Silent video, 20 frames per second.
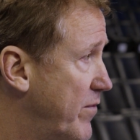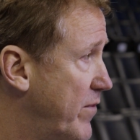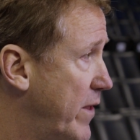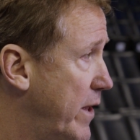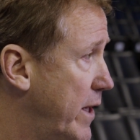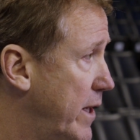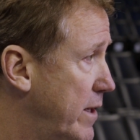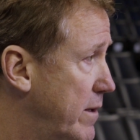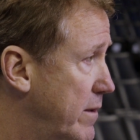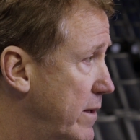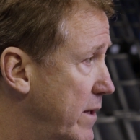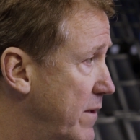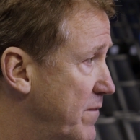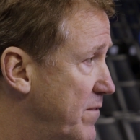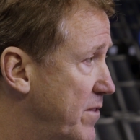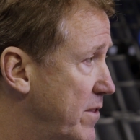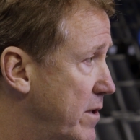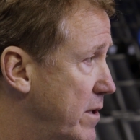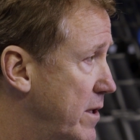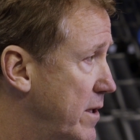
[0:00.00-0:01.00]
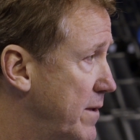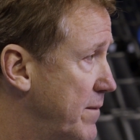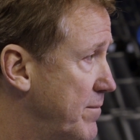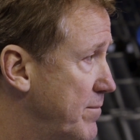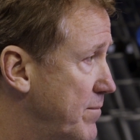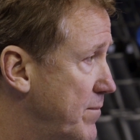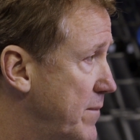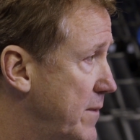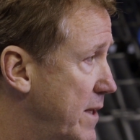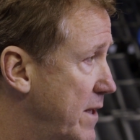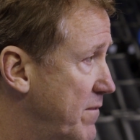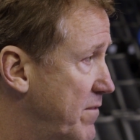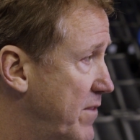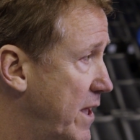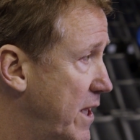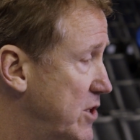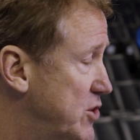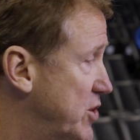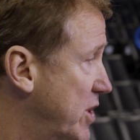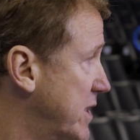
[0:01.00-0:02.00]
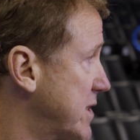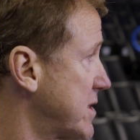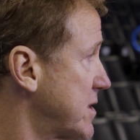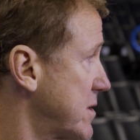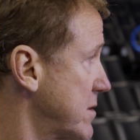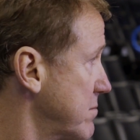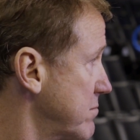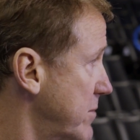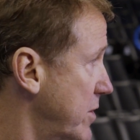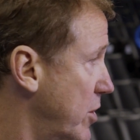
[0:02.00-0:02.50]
if they adjust,